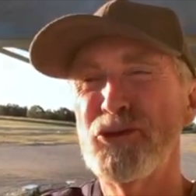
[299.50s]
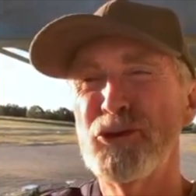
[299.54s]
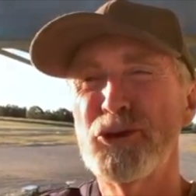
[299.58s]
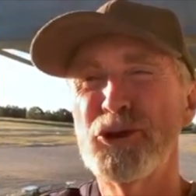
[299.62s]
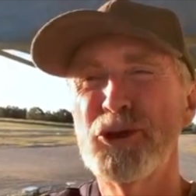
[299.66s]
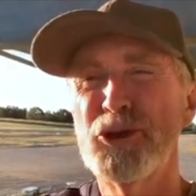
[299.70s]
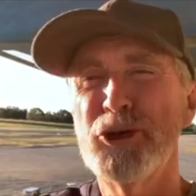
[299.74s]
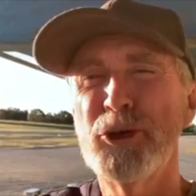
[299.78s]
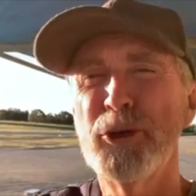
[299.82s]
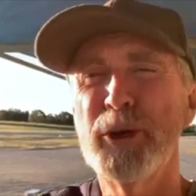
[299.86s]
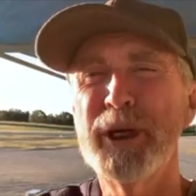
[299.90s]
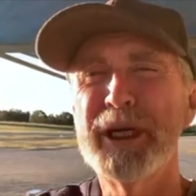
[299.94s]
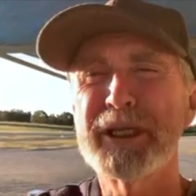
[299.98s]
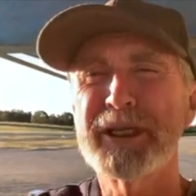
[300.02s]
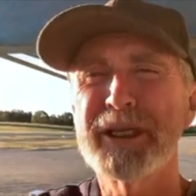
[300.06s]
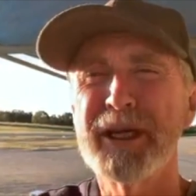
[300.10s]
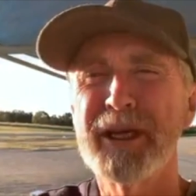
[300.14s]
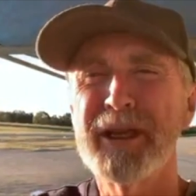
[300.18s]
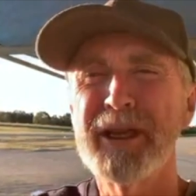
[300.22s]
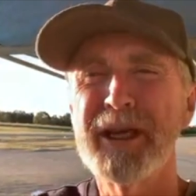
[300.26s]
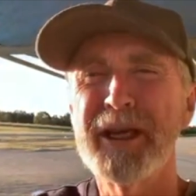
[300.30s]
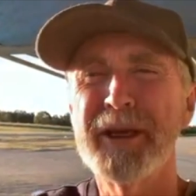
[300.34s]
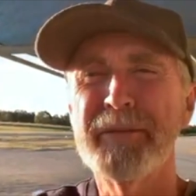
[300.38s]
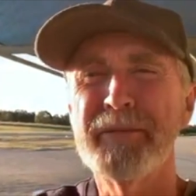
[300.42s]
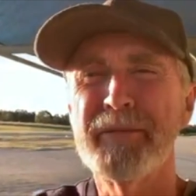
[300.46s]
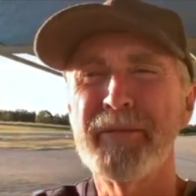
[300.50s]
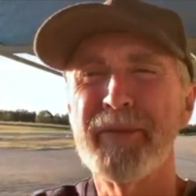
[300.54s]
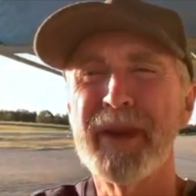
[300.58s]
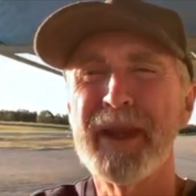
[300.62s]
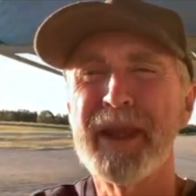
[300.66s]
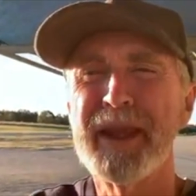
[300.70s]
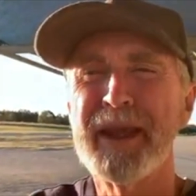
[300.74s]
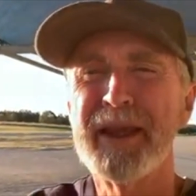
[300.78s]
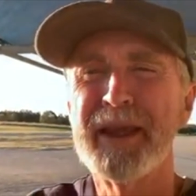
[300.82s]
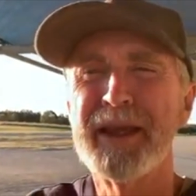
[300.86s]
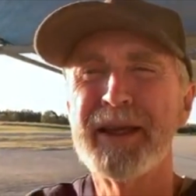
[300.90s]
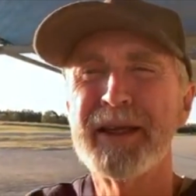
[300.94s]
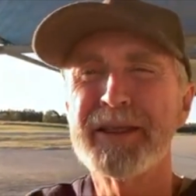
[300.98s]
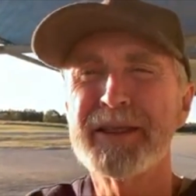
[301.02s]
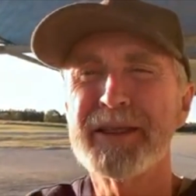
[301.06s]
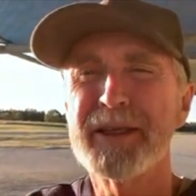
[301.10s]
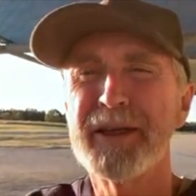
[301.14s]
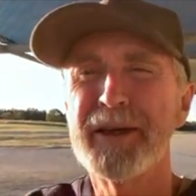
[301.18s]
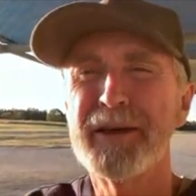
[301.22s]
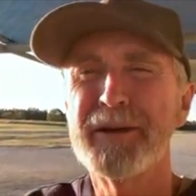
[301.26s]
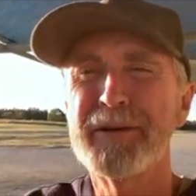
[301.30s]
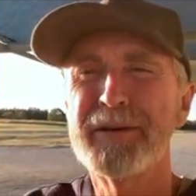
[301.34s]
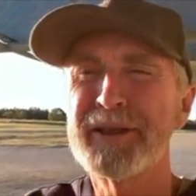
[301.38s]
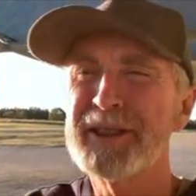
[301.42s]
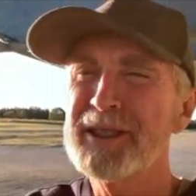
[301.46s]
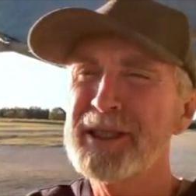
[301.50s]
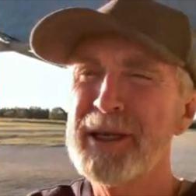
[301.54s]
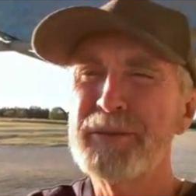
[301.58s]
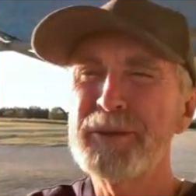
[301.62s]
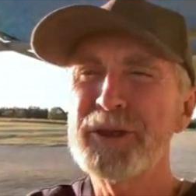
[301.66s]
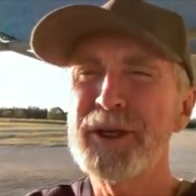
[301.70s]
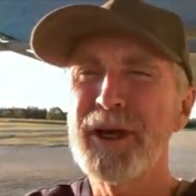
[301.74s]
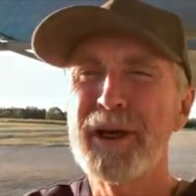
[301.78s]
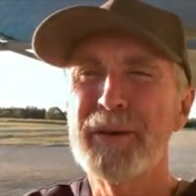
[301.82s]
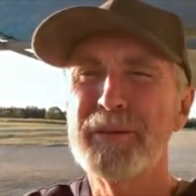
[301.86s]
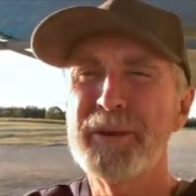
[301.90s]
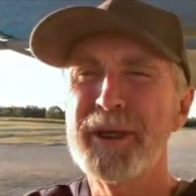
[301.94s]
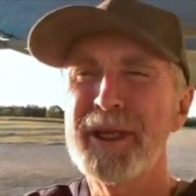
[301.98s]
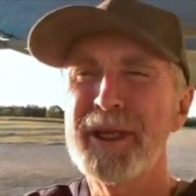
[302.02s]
2 weeks, I think. So sometime in